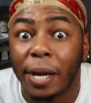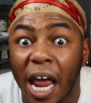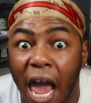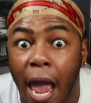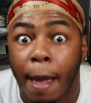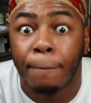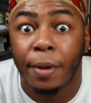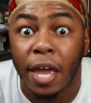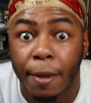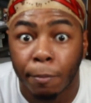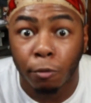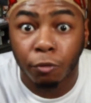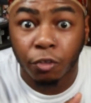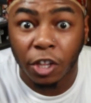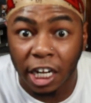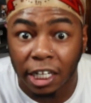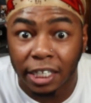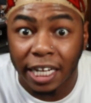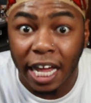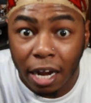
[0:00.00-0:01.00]
Black people
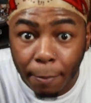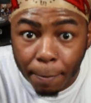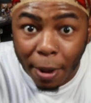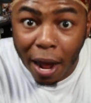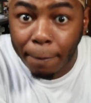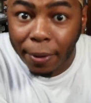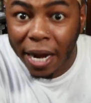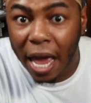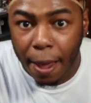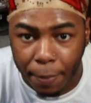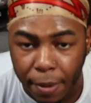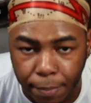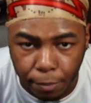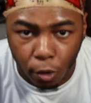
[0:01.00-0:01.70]
think that about black